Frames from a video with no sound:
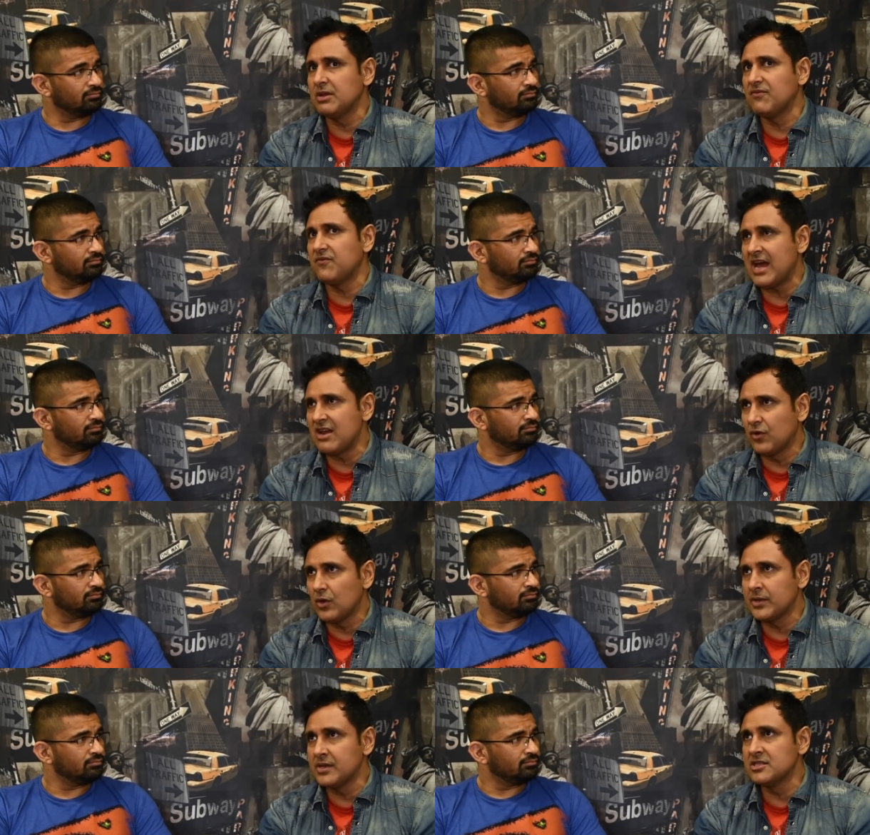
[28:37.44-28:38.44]
Speaker 1: such a big
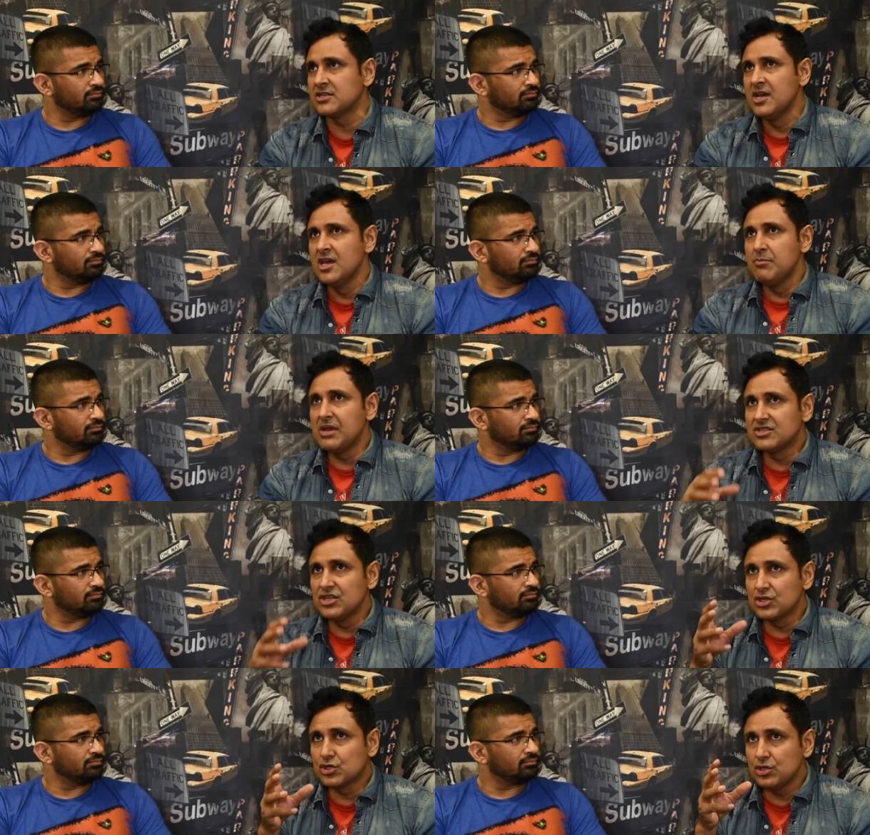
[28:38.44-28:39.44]
fan following is
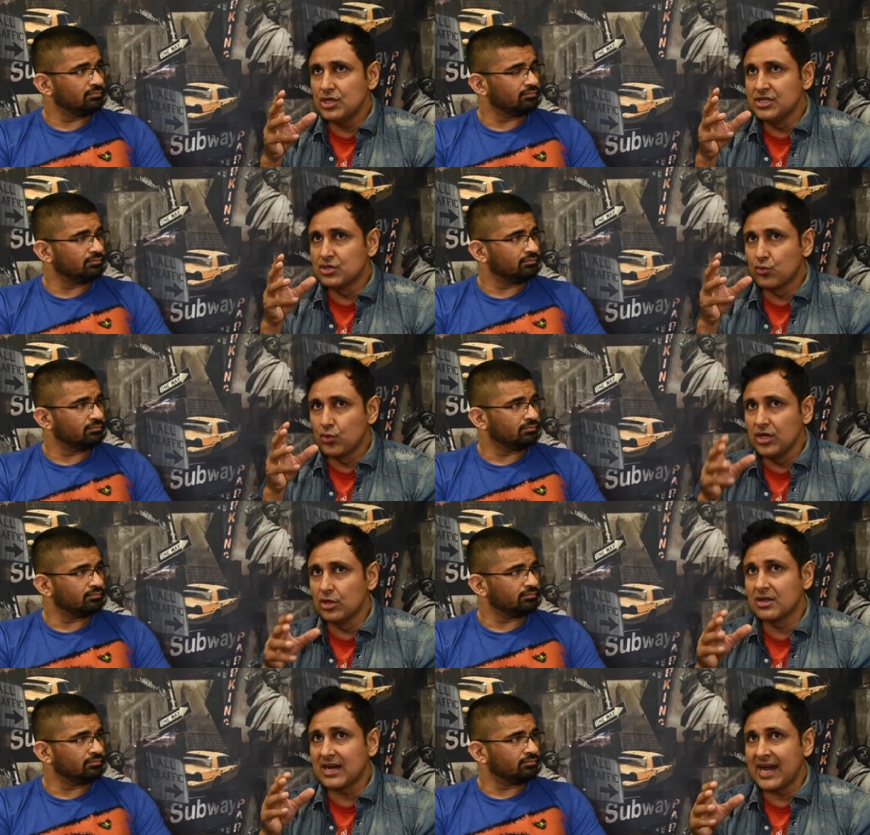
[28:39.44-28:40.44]
because he's a he's a
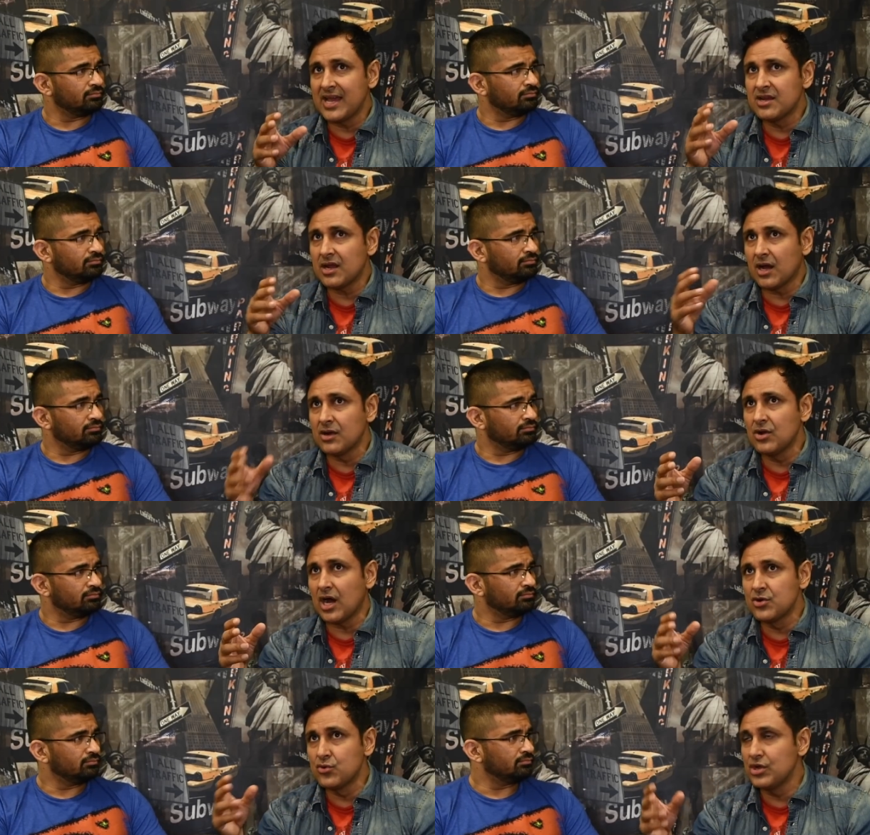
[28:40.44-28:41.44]
real guy in an
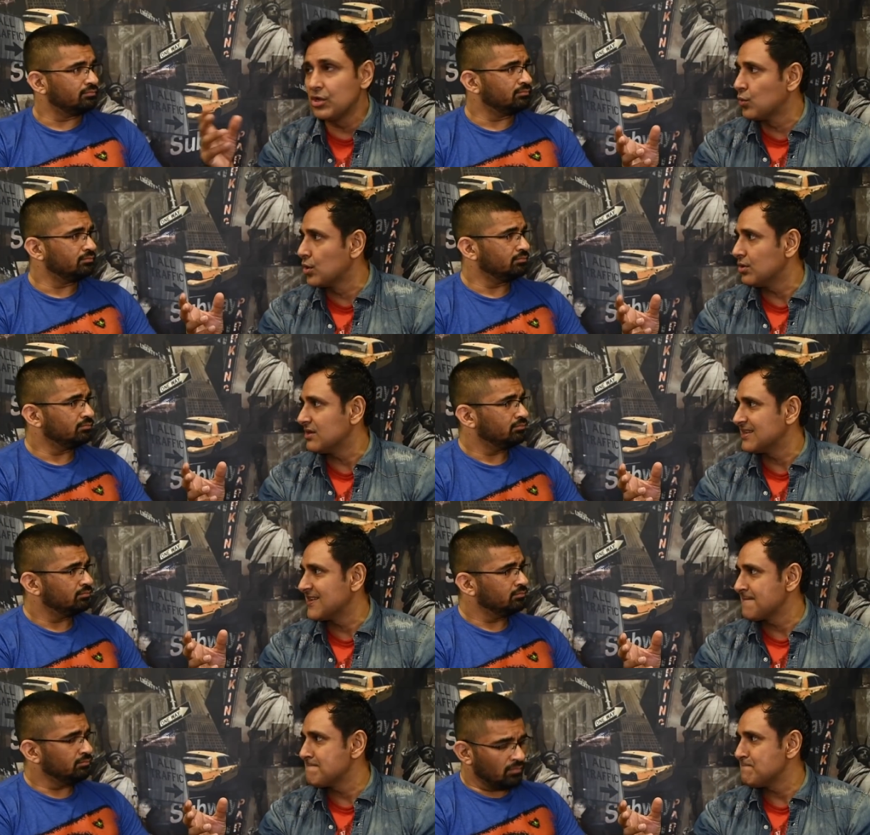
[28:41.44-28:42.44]
un, unreal
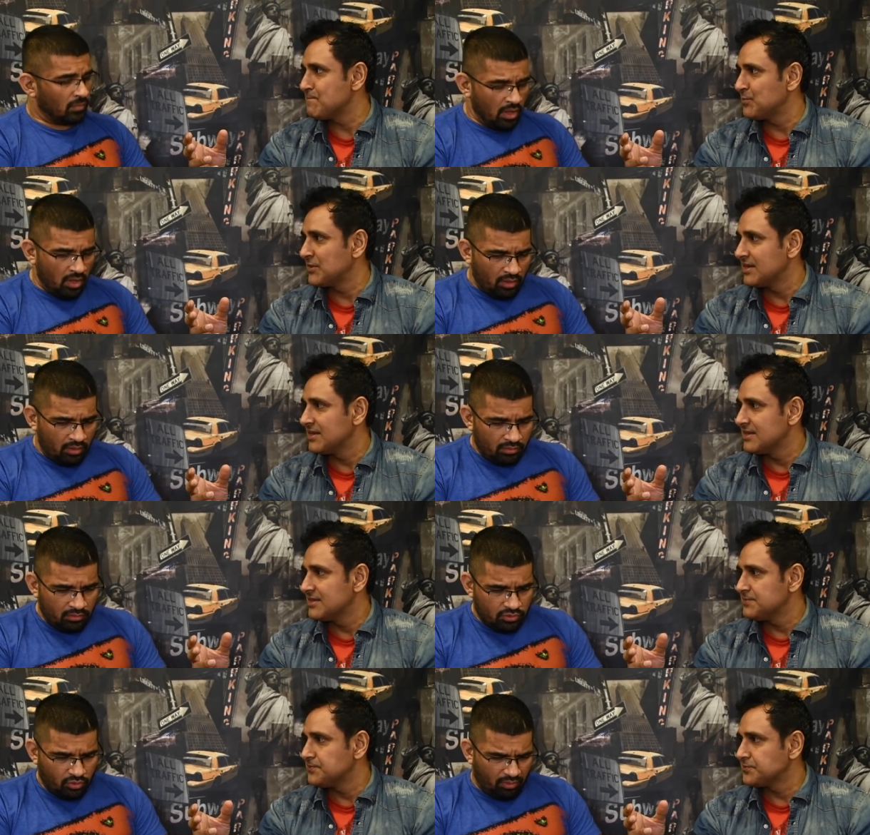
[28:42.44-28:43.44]
world.
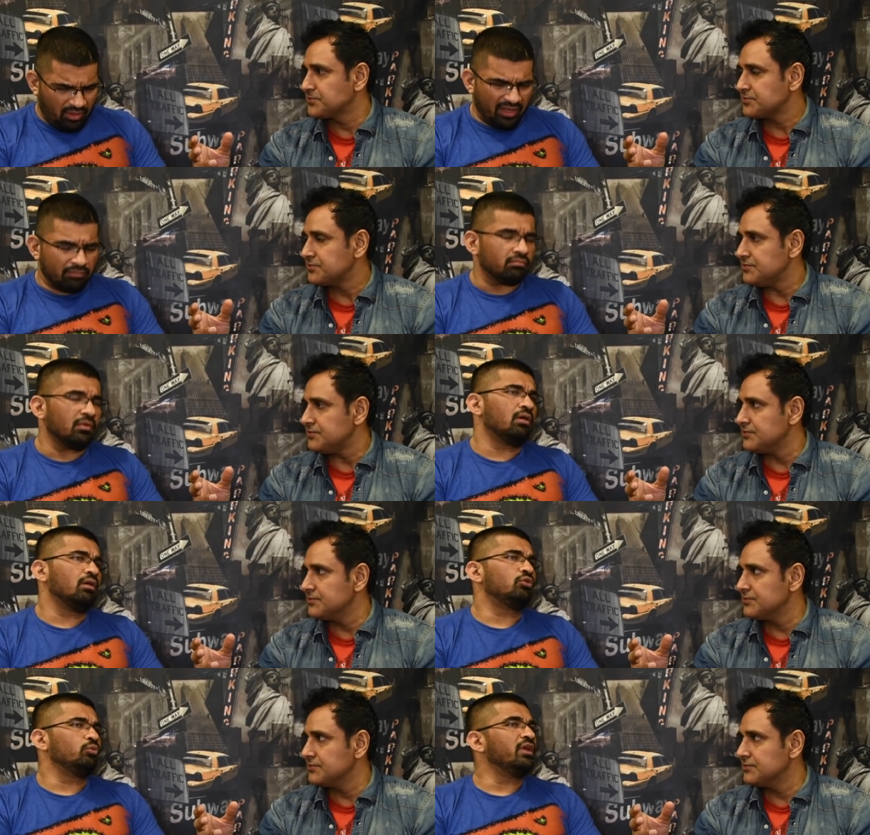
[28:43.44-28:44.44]
Speaker 2: So
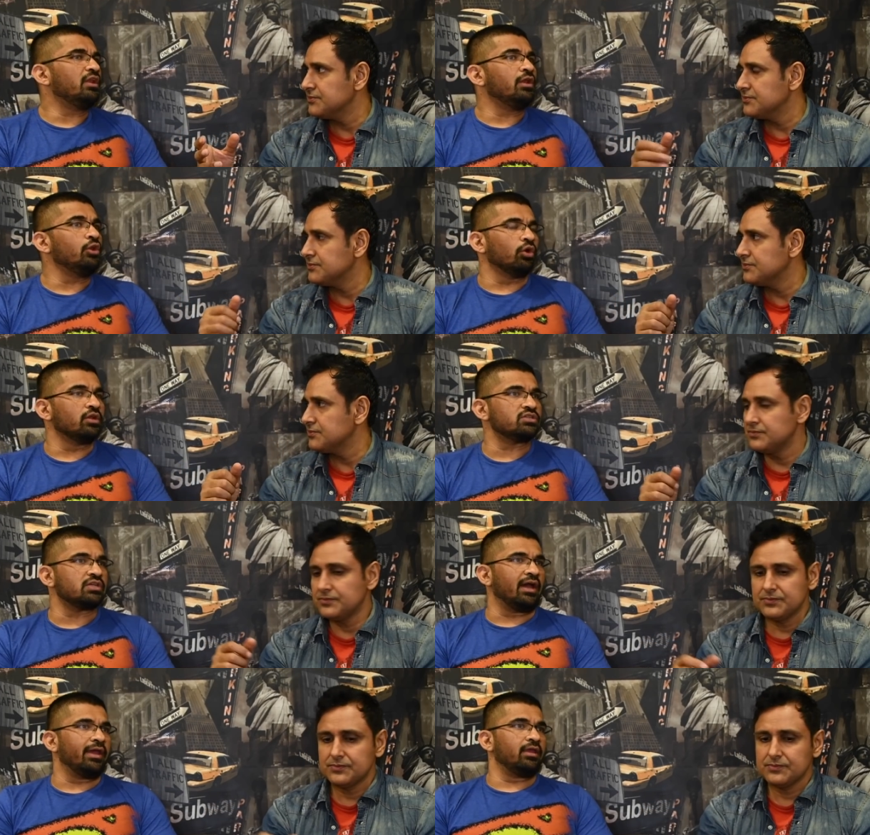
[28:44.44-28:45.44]
again, uh, to be really
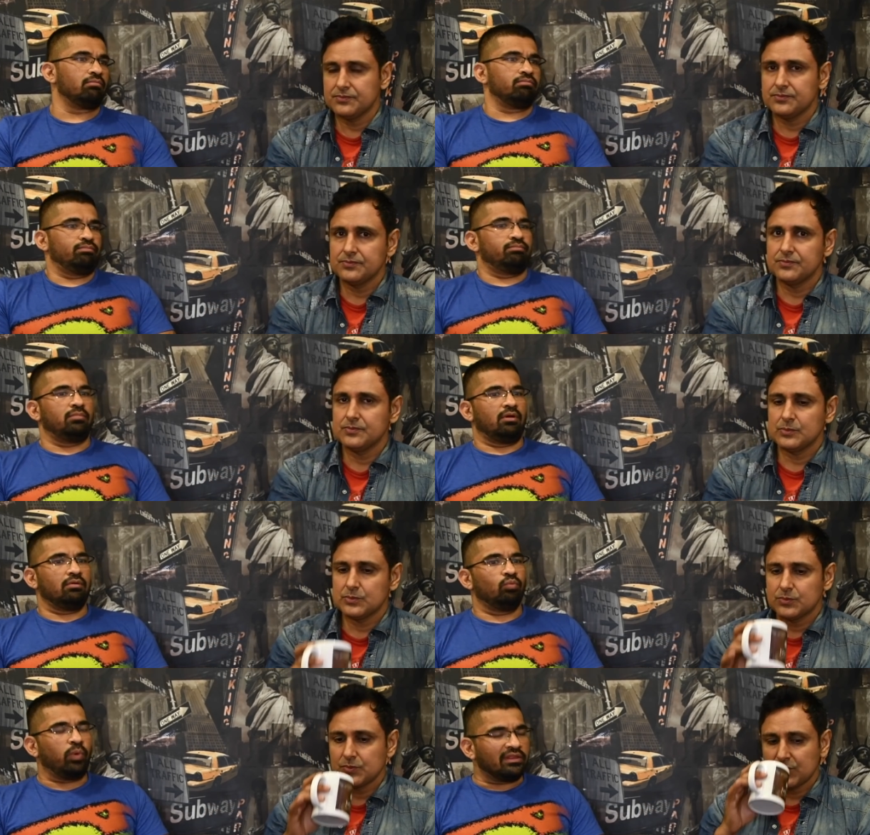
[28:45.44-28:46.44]
honest, I
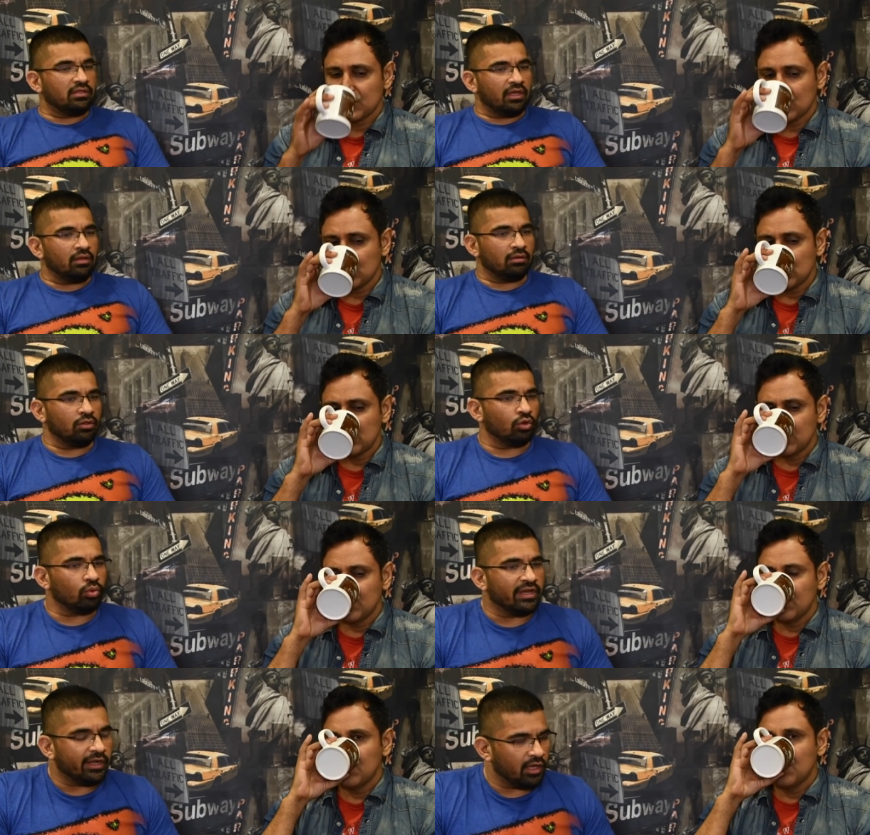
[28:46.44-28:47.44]
one
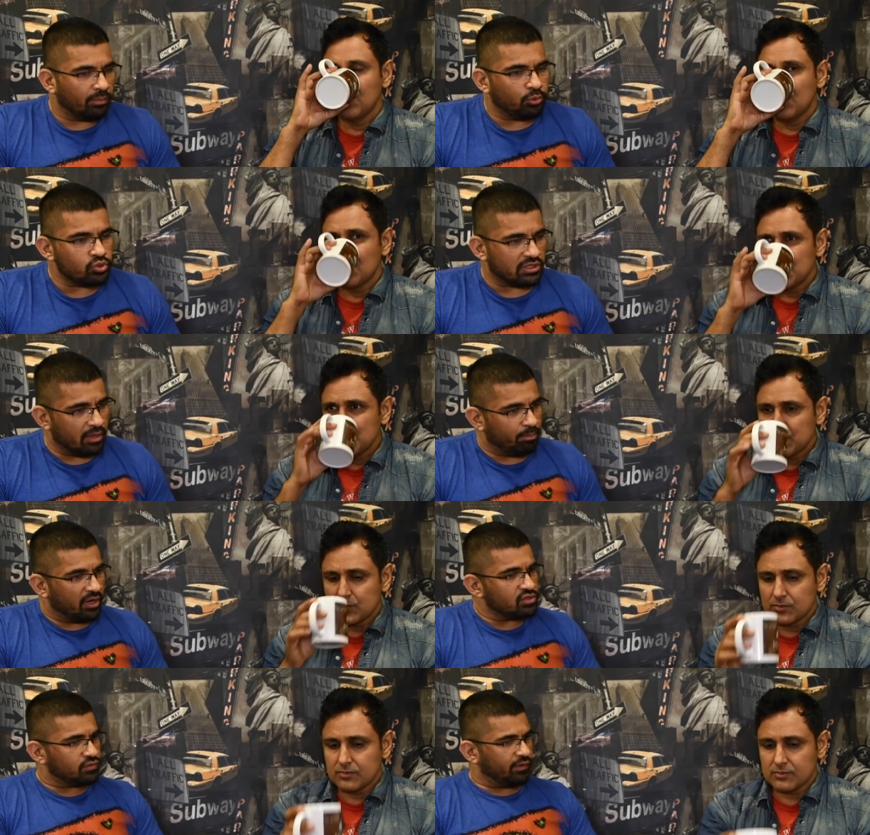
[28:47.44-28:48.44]
thing you know leading up to
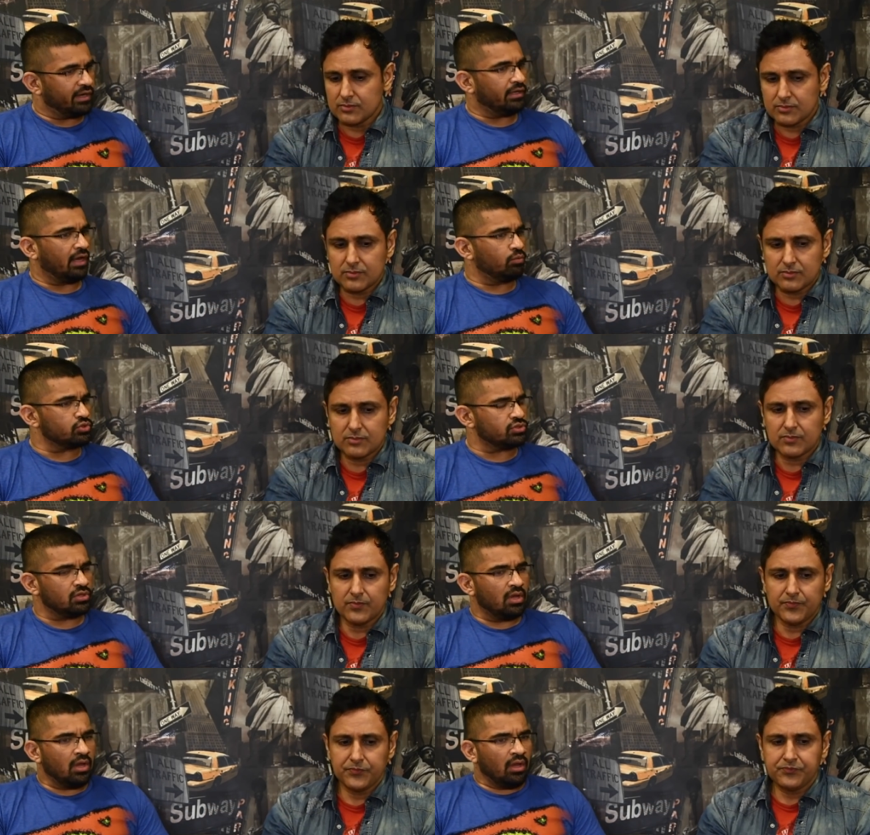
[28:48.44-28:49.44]
CM Punk's fight, I was